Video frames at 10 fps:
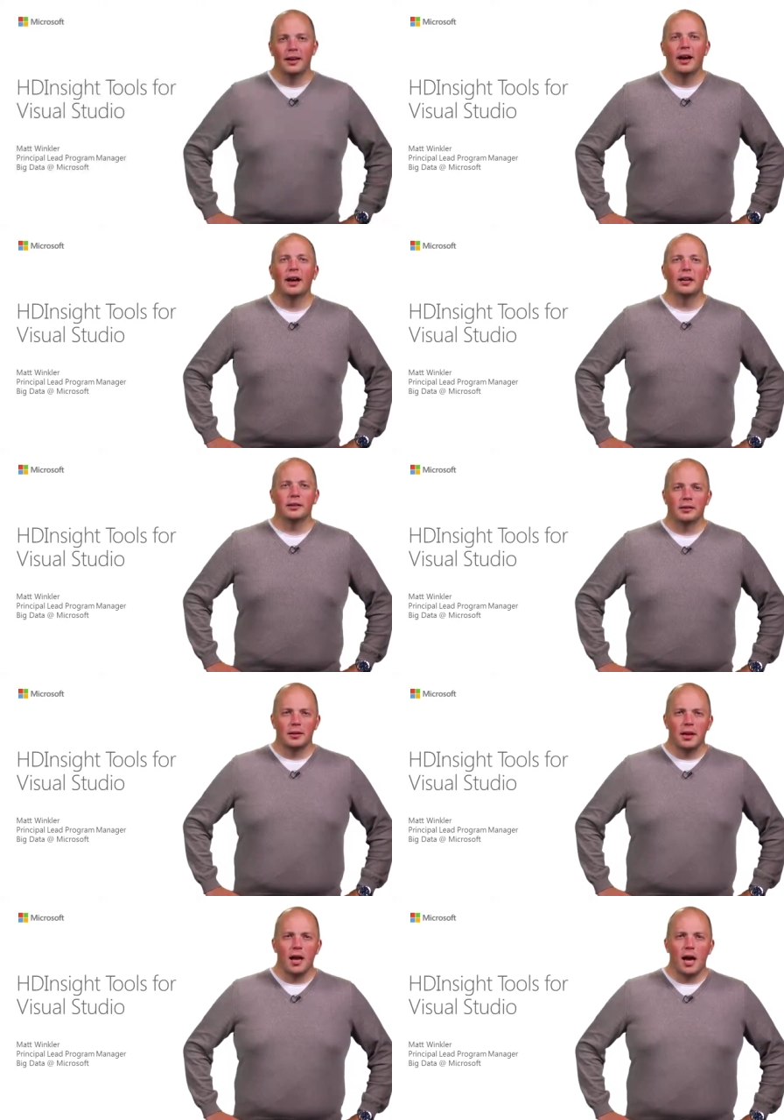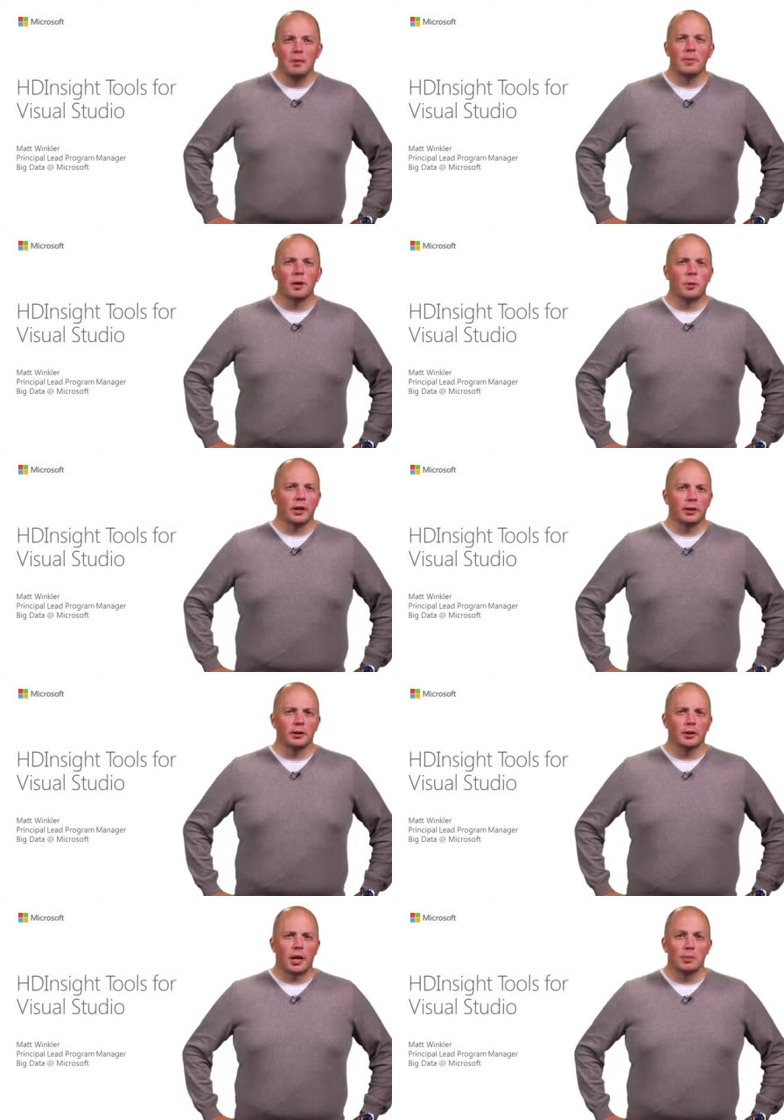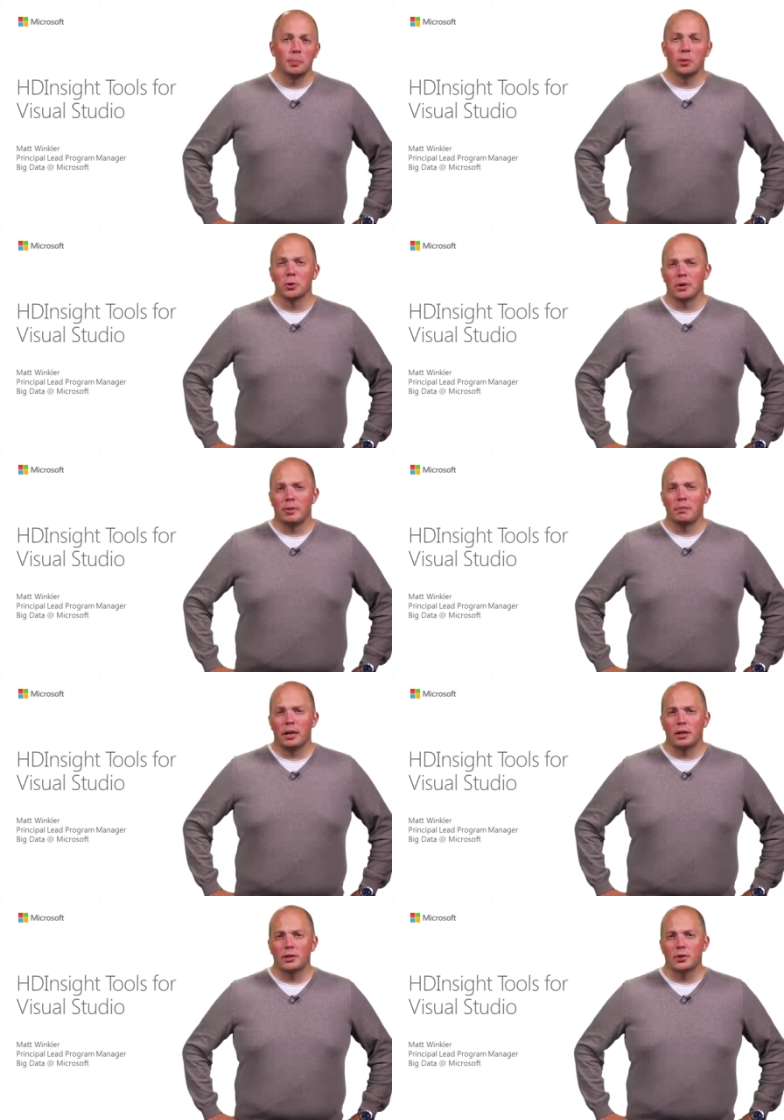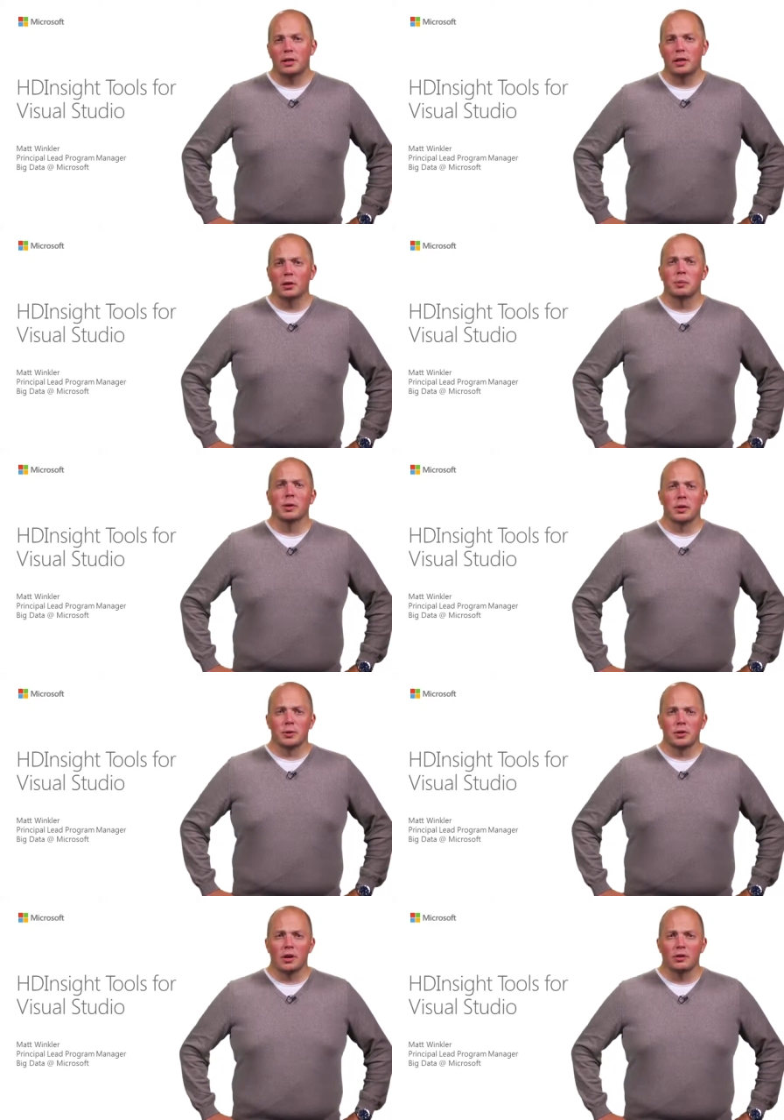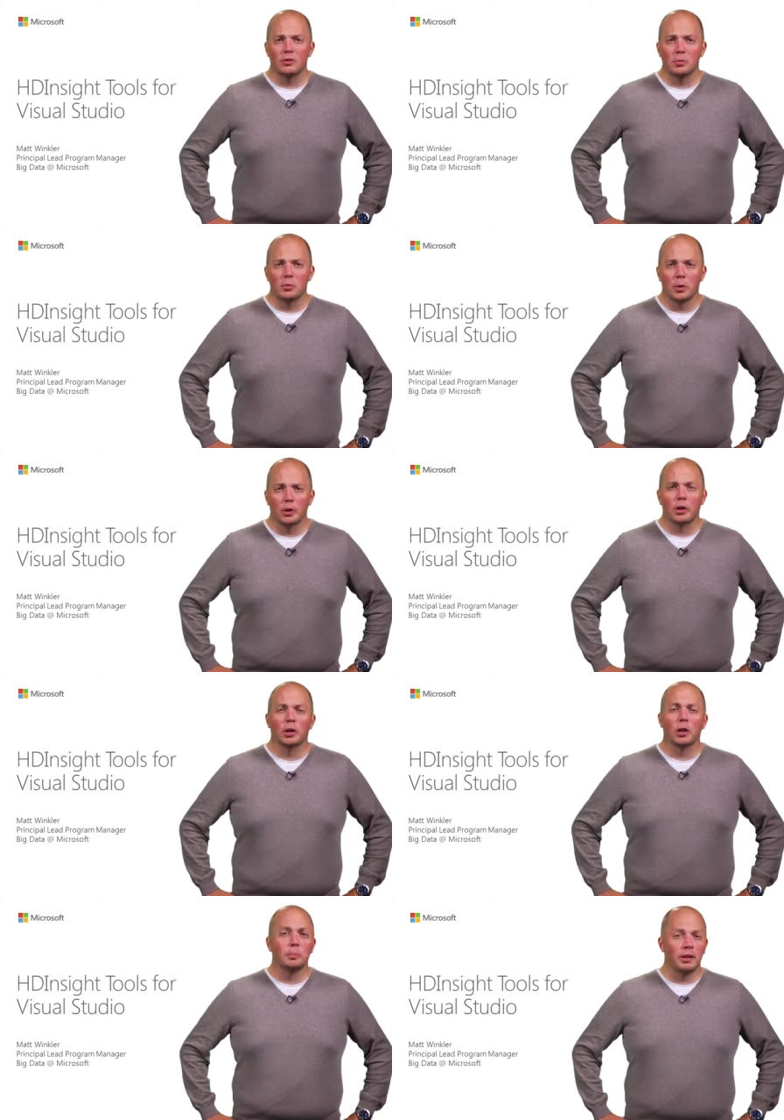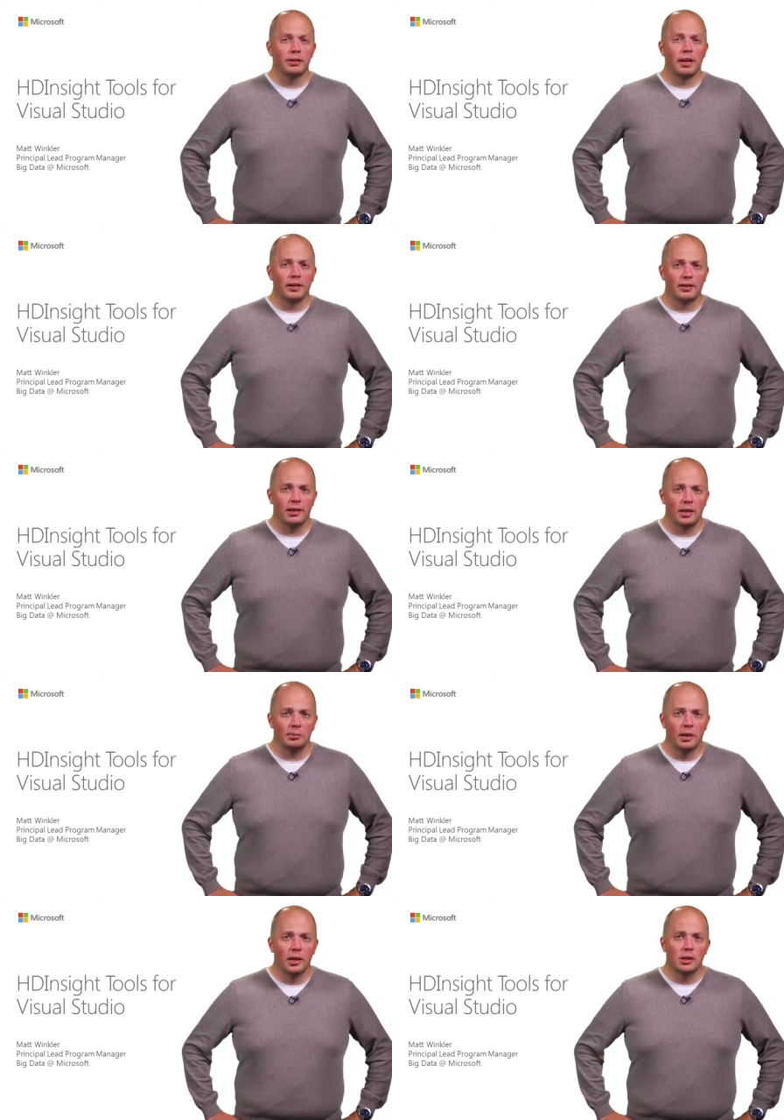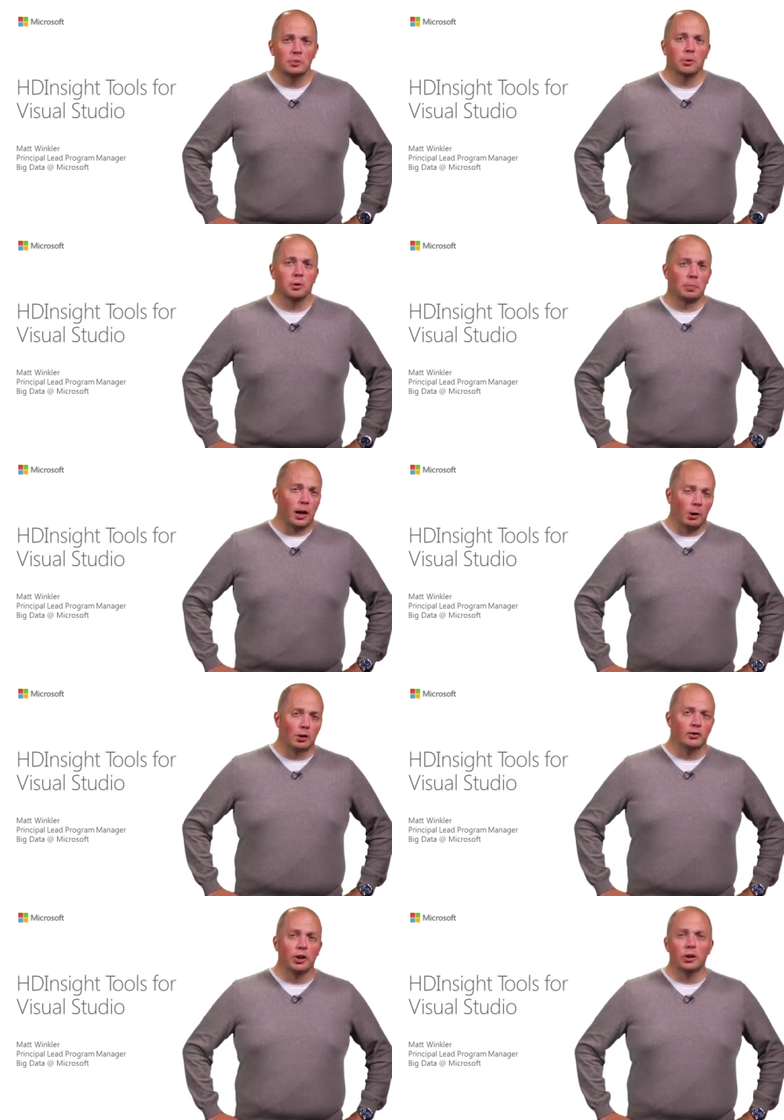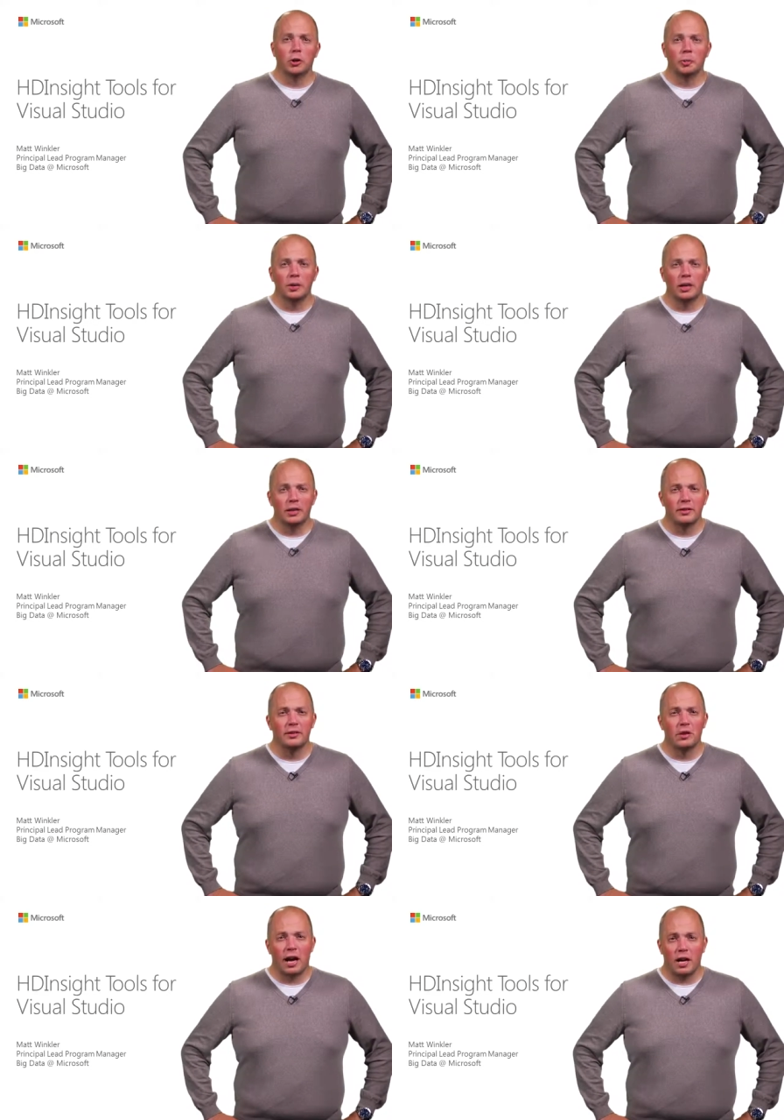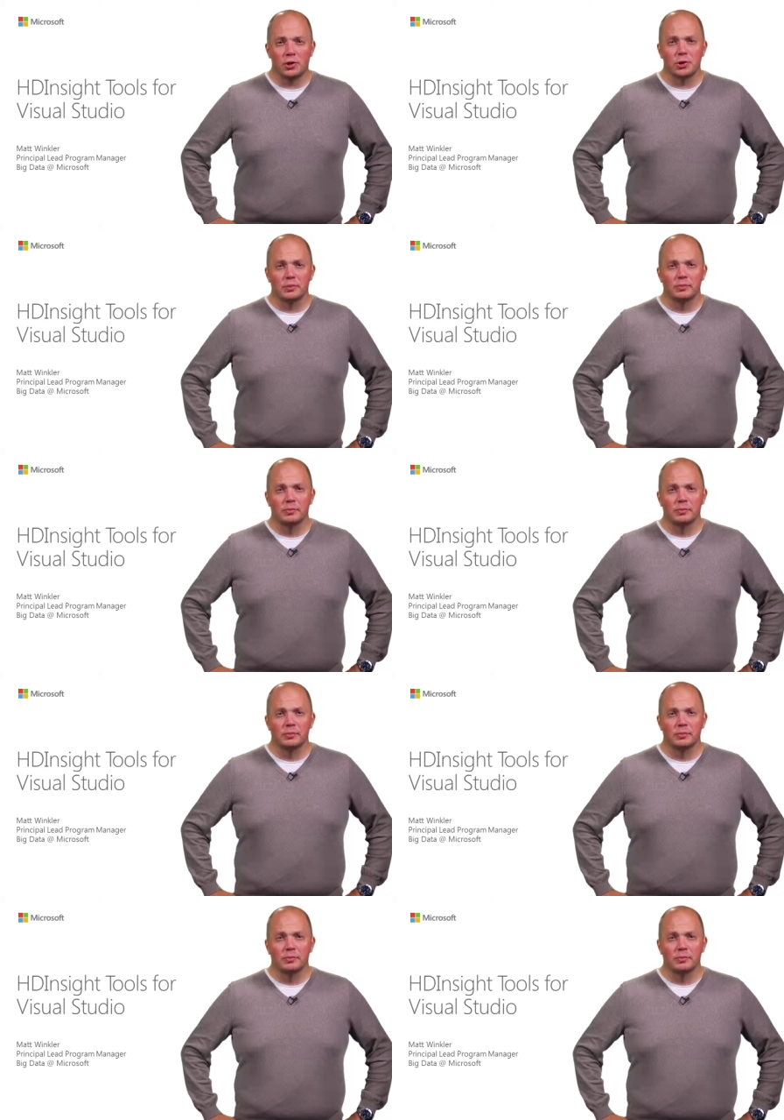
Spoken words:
Hi, I'm Matt Winkler. I'm a program manager here at Microsoft, working on our big data team to put the power of Hadoop into Azure.